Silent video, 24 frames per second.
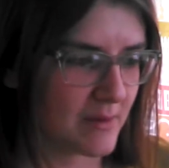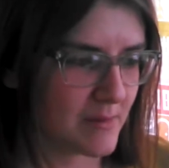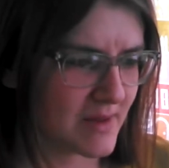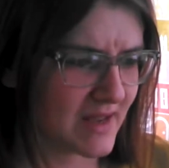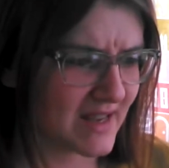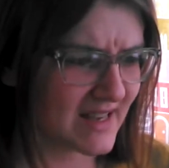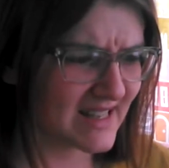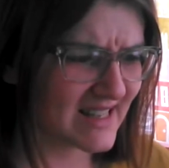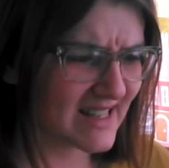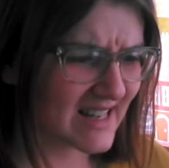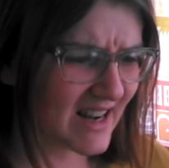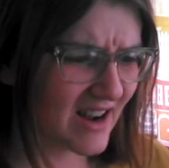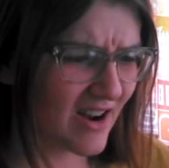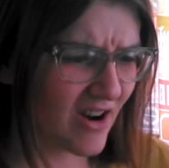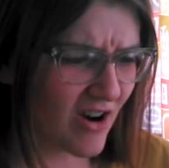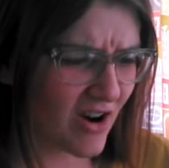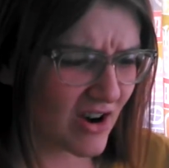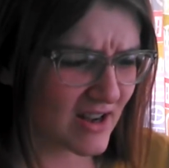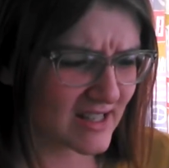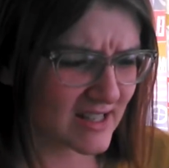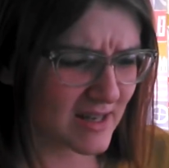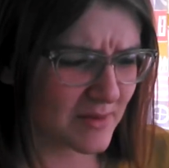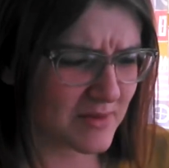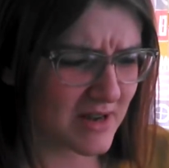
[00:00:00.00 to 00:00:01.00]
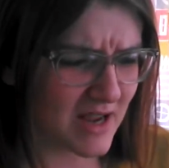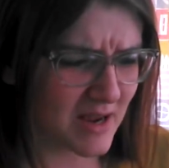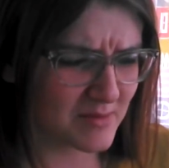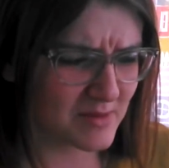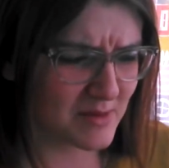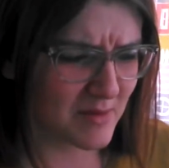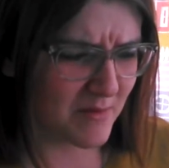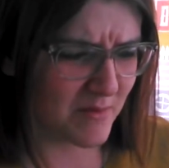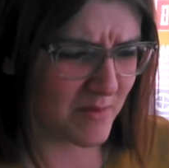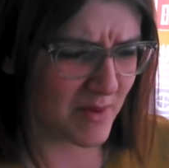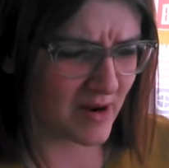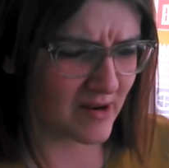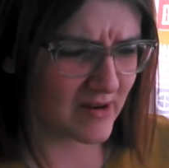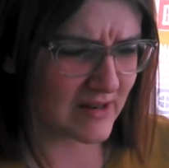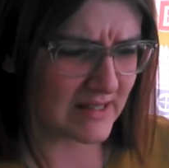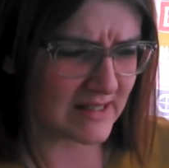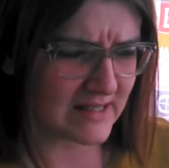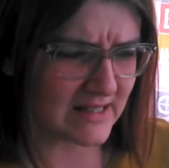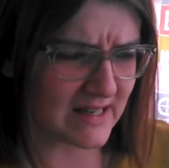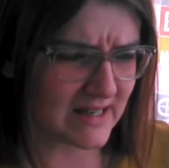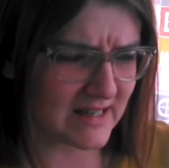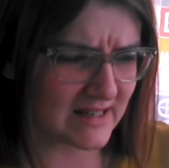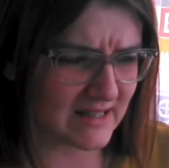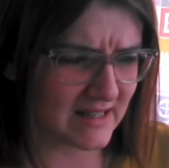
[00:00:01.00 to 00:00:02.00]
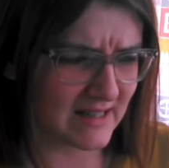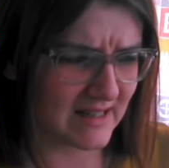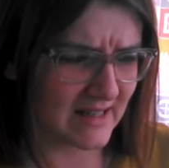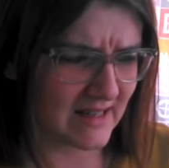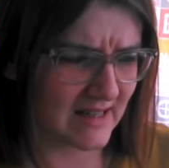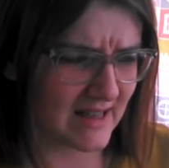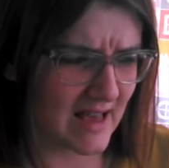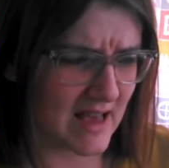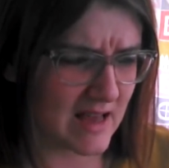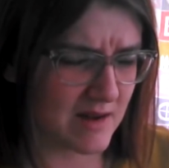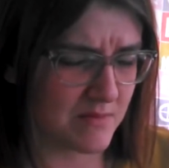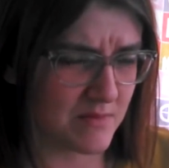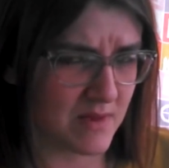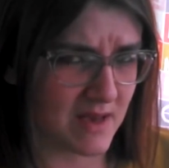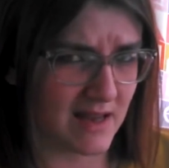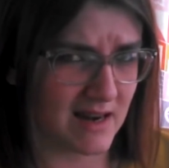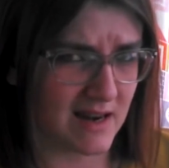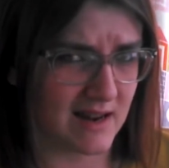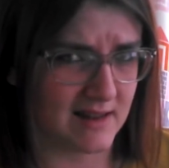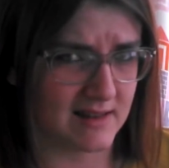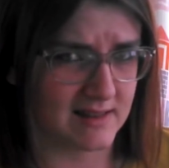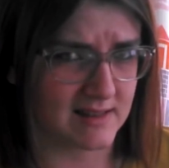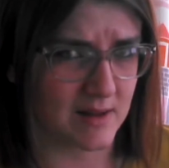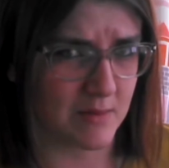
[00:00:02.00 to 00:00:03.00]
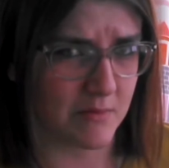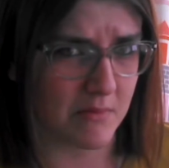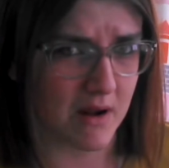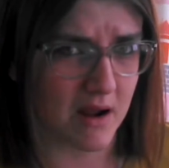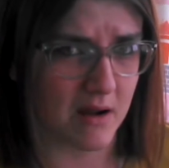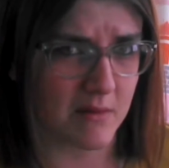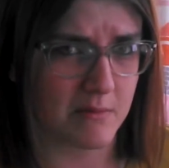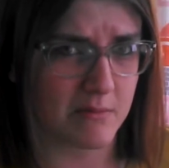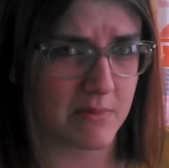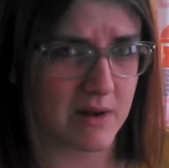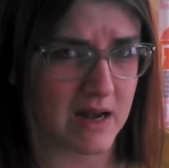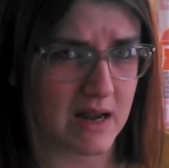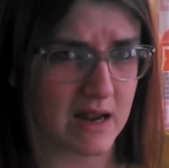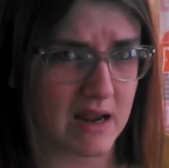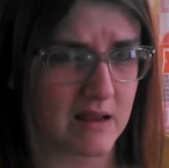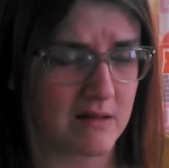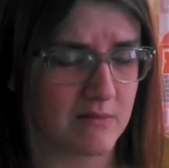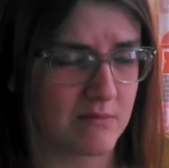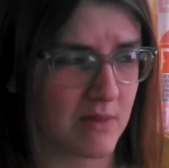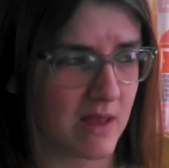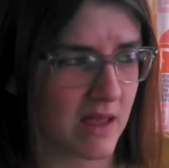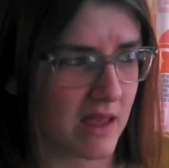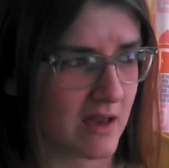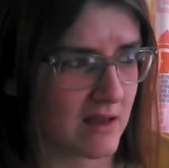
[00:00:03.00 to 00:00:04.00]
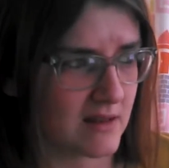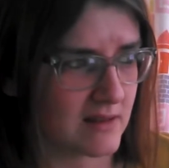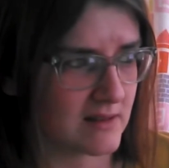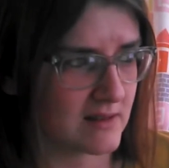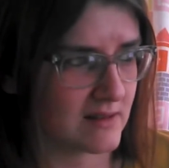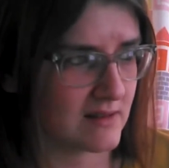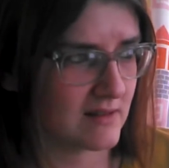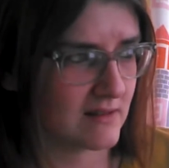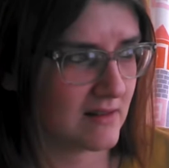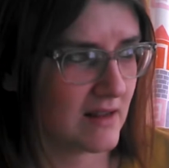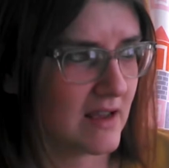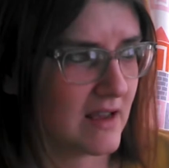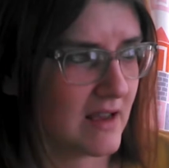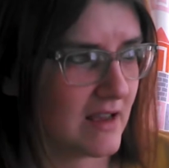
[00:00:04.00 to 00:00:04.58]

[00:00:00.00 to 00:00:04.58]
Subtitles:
is sometimes embarrassing to admit in some company because